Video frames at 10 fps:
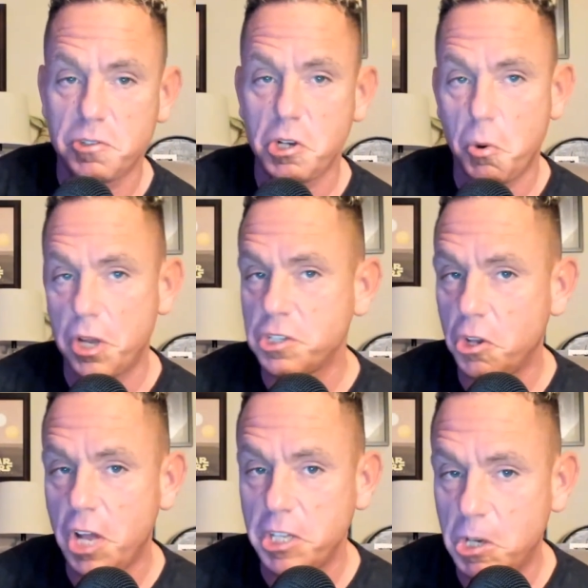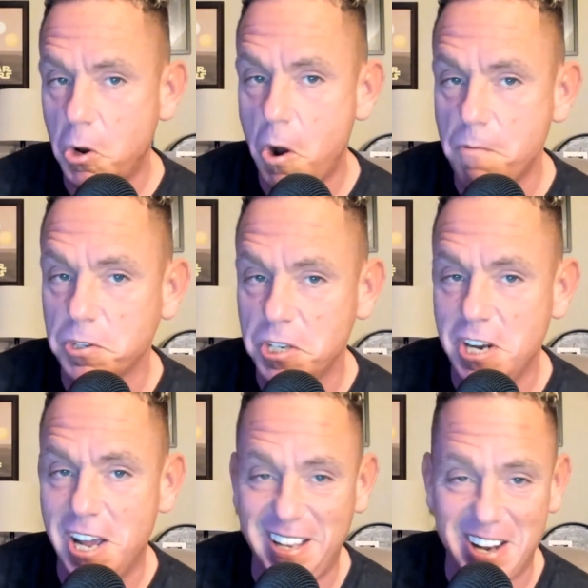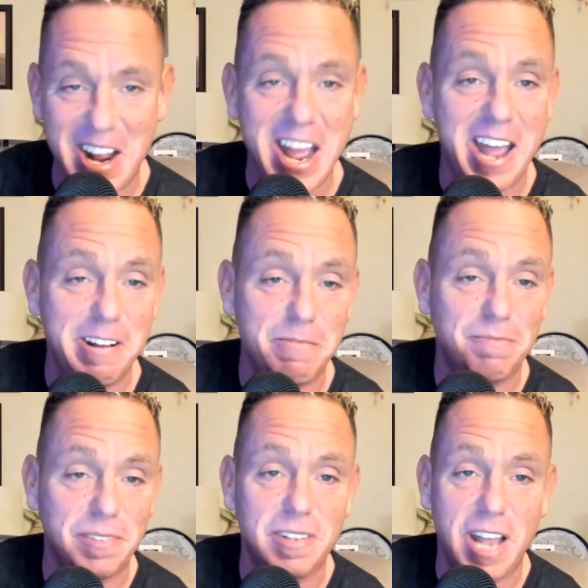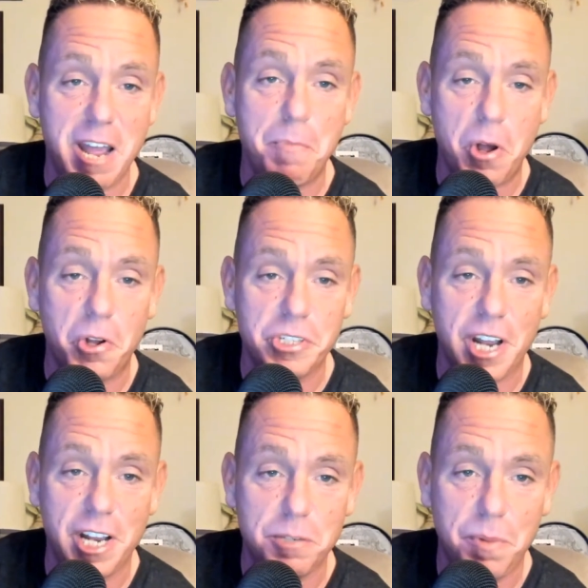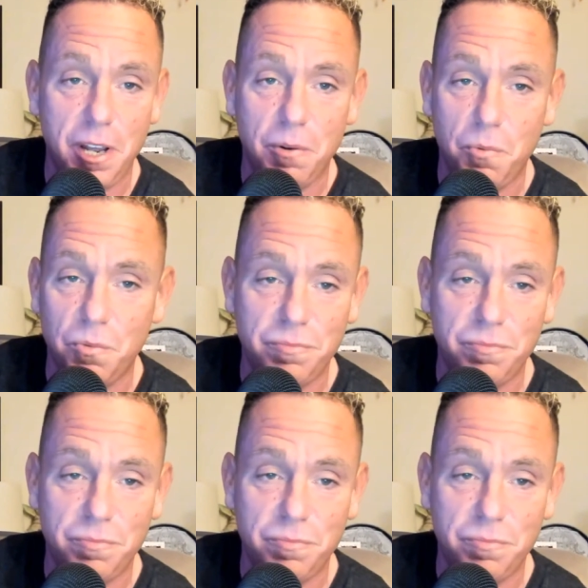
So it's a lot to go over tonight. I apologize, but